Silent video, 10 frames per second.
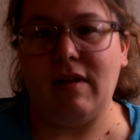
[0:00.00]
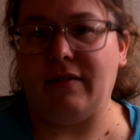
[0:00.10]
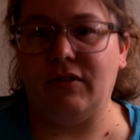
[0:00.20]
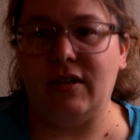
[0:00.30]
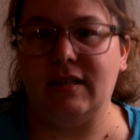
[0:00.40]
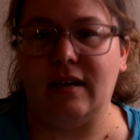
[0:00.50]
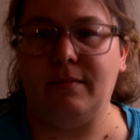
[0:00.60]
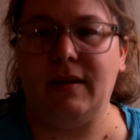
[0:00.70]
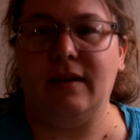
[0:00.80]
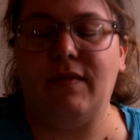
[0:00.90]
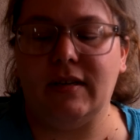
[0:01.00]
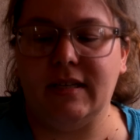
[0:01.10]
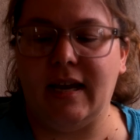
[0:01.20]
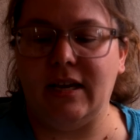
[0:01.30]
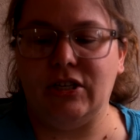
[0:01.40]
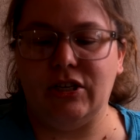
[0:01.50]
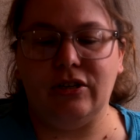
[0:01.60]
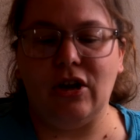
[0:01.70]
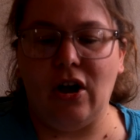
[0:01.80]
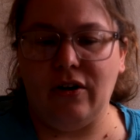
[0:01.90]
they set up the investigation
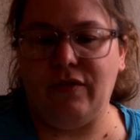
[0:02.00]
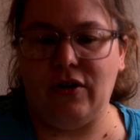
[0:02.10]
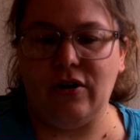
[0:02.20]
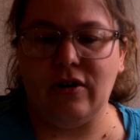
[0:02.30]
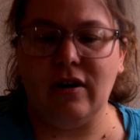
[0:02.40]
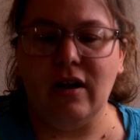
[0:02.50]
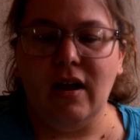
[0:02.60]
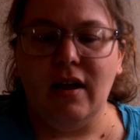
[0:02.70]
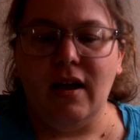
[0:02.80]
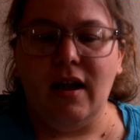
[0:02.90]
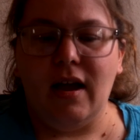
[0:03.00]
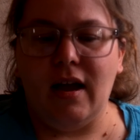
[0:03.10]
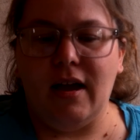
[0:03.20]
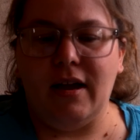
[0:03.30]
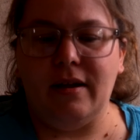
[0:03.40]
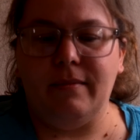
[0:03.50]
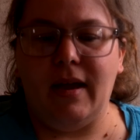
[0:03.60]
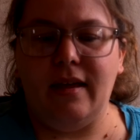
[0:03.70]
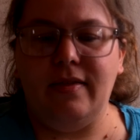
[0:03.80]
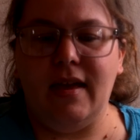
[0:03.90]
of her.
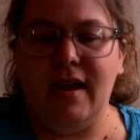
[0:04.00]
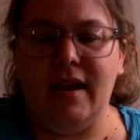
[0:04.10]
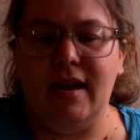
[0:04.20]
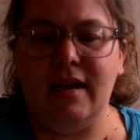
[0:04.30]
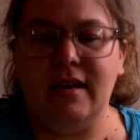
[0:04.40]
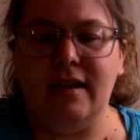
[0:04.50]
And then